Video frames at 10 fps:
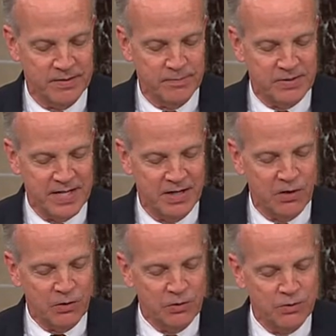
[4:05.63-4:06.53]
but they
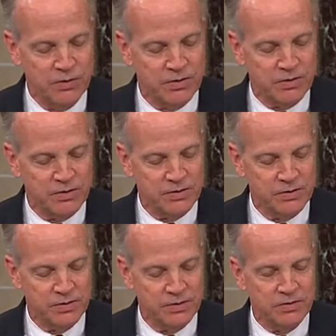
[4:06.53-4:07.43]
include
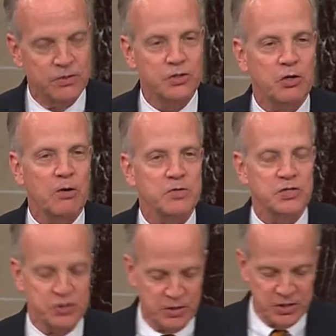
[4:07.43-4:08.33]
2 terms
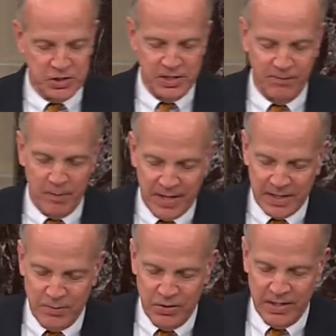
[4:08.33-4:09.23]
as a trustee of Labette
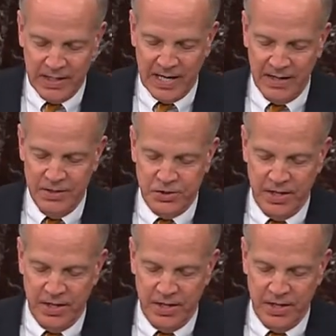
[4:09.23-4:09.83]
Community College